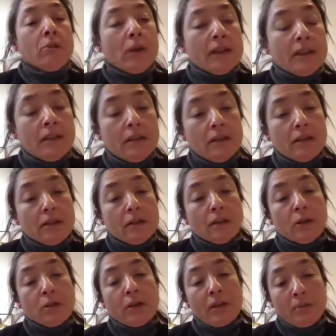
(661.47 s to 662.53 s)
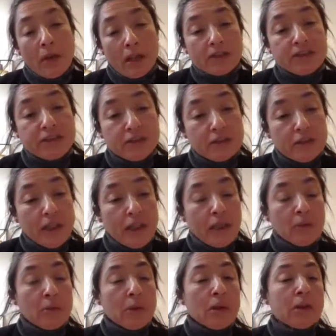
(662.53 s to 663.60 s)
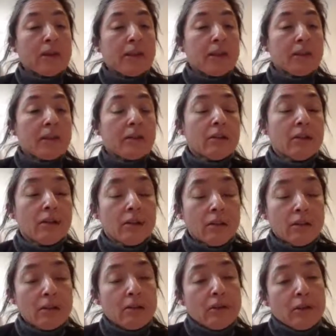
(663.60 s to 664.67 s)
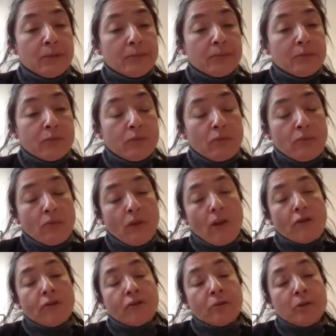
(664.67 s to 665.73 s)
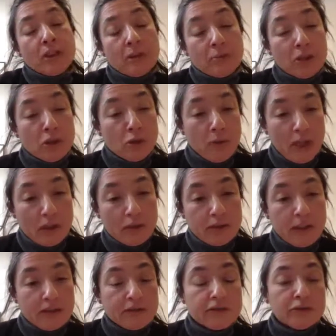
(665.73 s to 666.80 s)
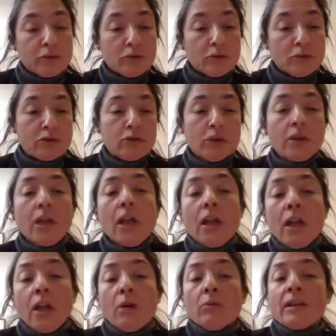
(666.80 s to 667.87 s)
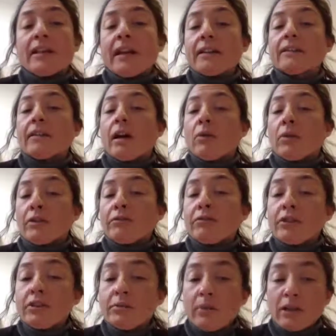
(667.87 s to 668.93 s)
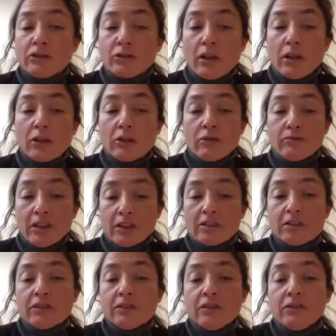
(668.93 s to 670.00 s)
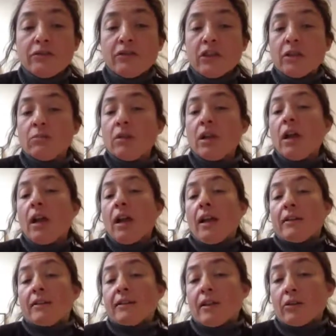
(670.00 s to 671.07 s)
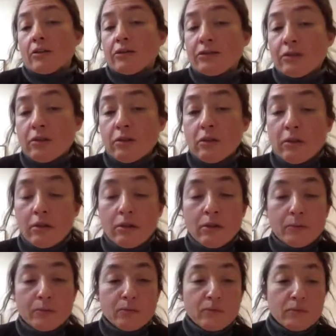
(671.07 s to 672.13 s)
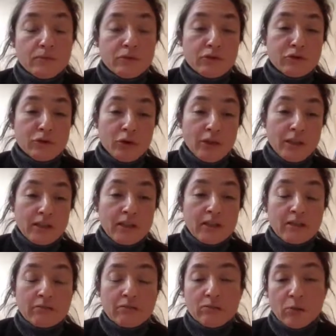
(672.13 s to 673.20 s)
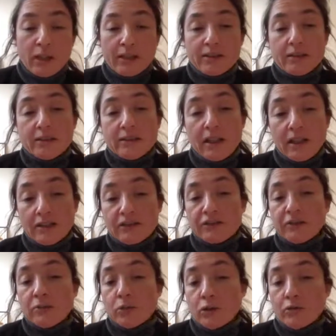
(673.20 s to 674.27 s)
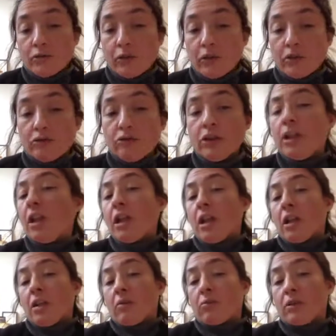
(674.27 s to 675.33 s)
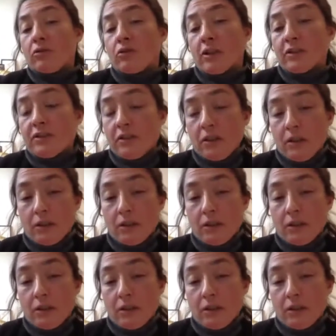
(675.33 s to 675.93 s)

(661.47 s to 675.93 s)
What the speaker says: when we immerse them in the formidabinium iodide solution, we get our three-dimensional converted film that are also showing quite a nice morphology. We just